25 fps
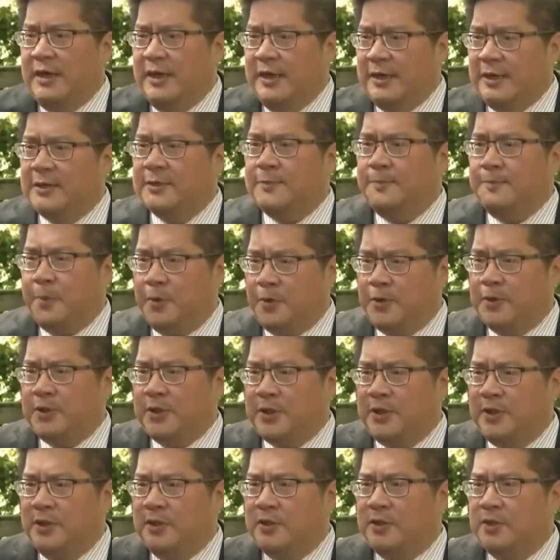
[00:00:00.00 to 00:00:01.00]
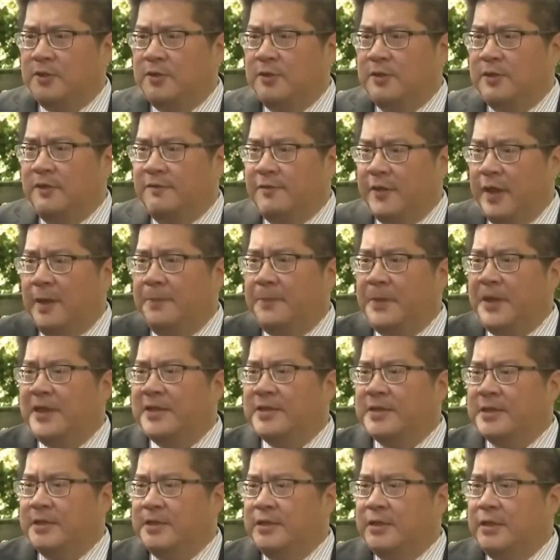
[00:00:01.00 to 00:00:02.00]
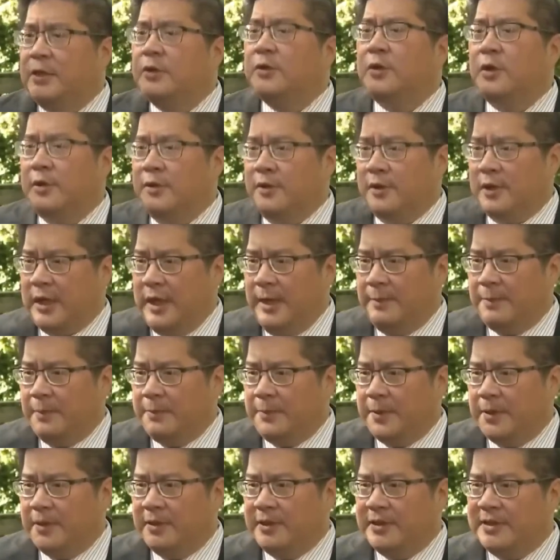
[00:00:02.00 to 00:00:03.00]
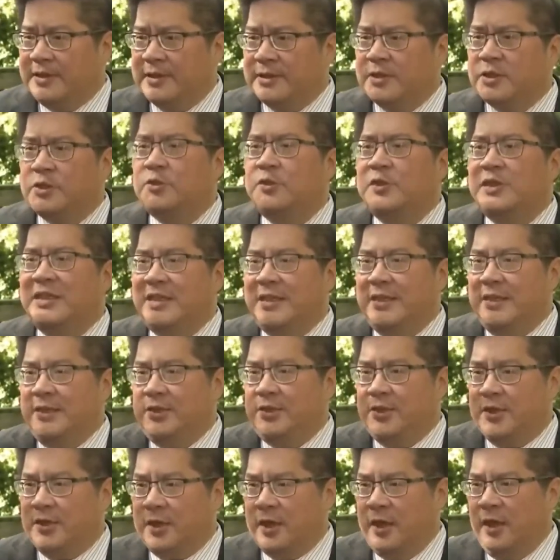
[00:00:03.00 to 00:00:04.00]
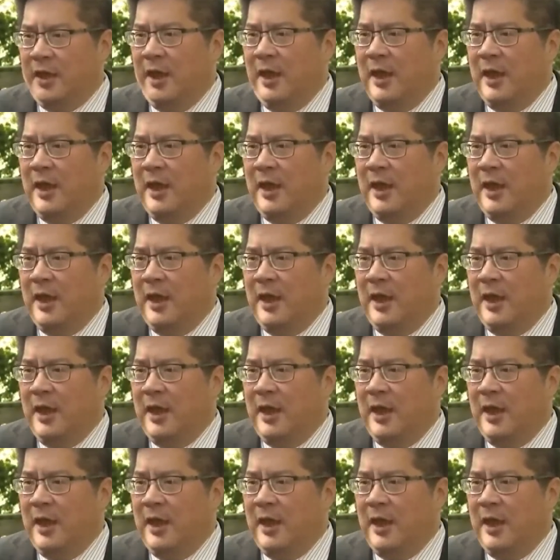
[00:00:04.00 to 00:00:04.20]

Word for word: is pushing to develop its nuclear capabilities, its strategic